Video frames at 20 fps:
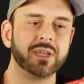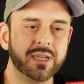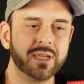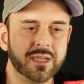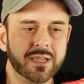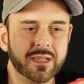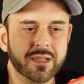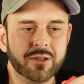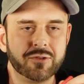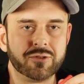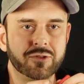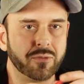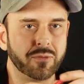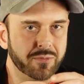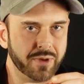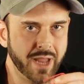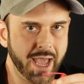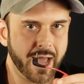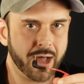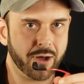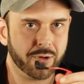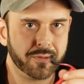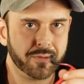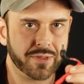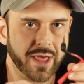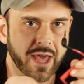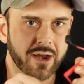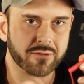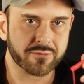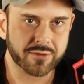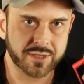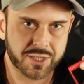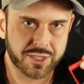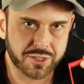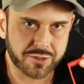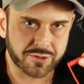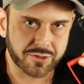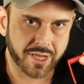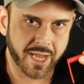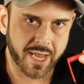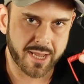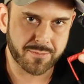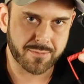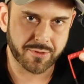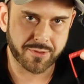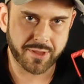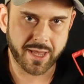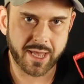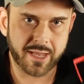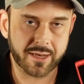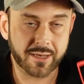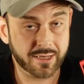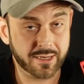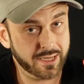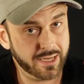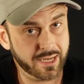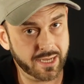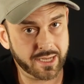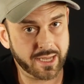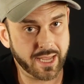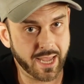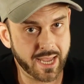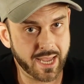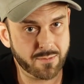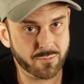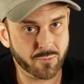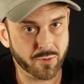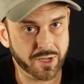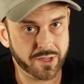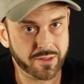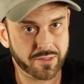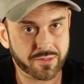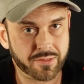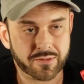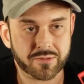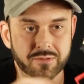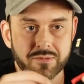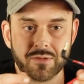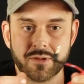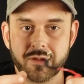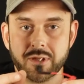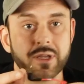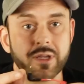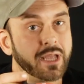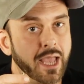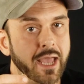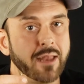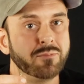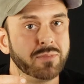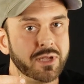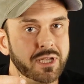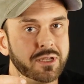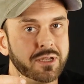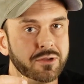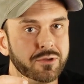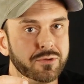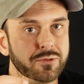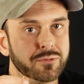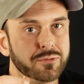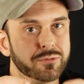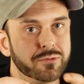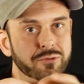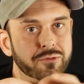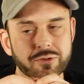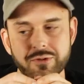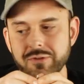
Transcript: Boom. So now that original cable that it came with can be used.